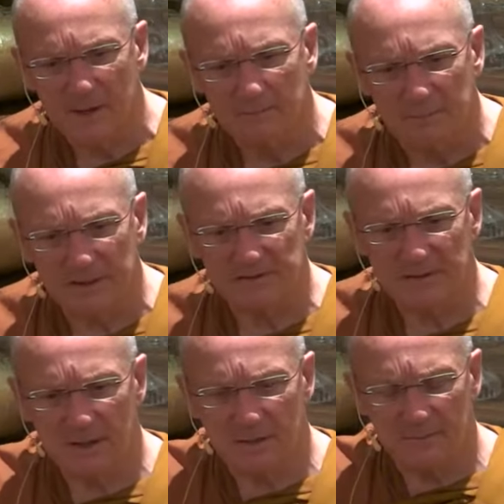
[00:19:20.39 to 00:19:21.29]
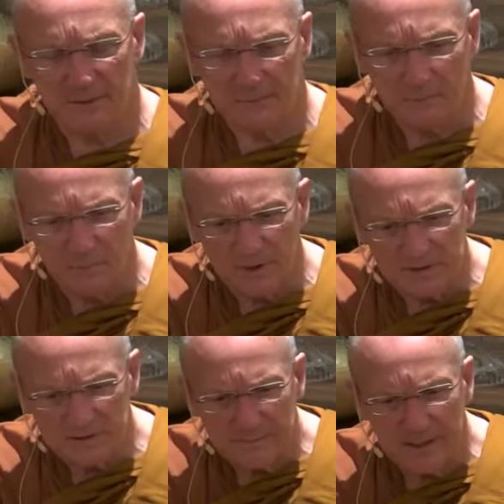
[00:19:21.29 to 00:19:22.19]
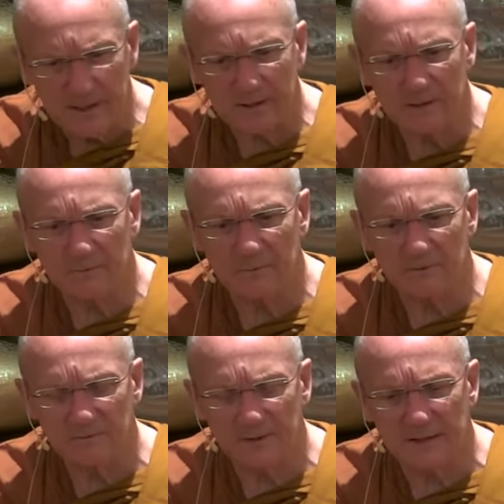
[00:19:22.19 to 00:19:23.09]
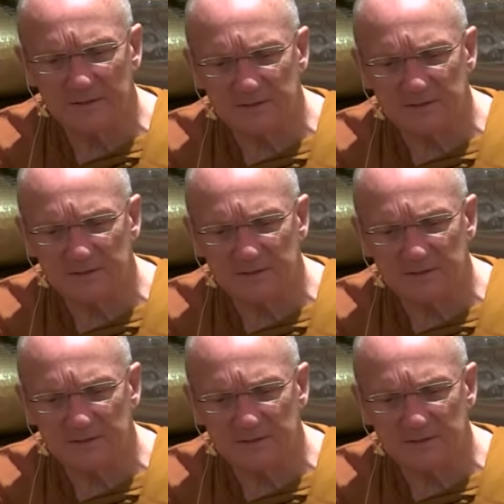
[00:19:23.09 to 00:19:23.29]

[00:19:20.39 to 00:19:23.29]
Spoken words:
picks it up and brings it back and reflects,